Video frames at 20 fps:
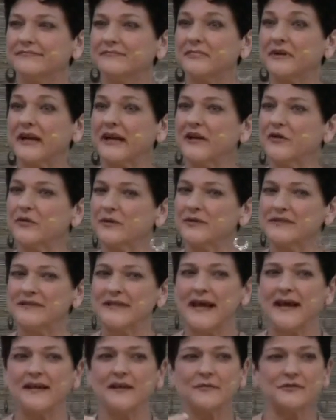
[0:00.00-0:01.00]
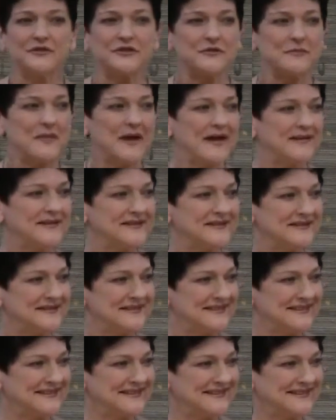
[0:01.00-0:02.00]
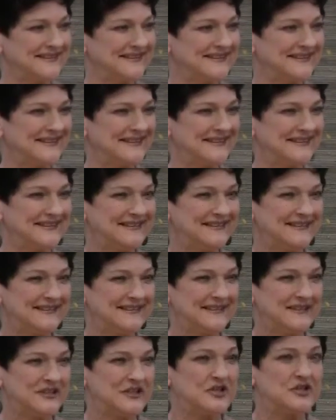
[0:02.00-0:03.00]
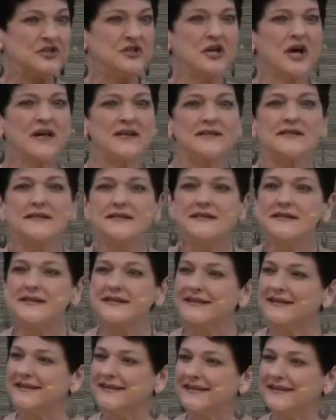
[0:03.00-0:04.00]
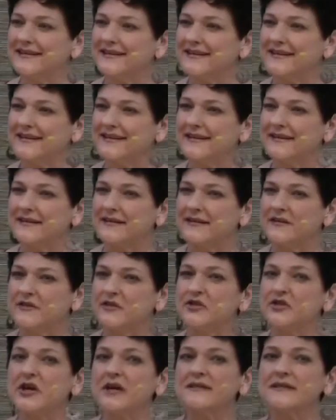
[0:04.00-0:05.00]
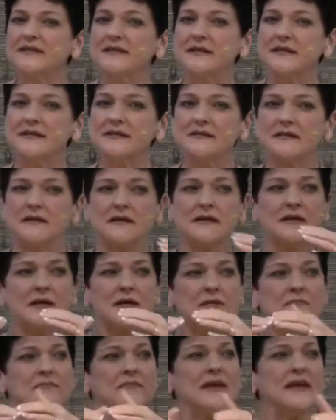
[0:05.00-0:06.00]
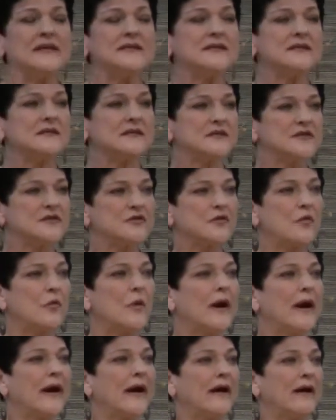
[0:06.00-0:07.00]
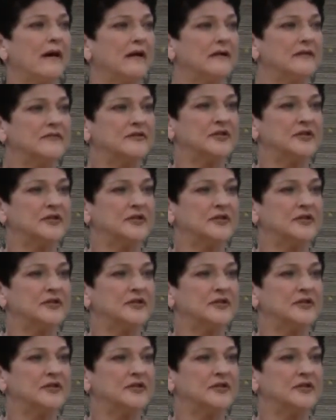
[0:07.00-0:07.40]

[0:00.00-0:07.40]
But I knew exactly what she meant. Just. Justice, the Mason square of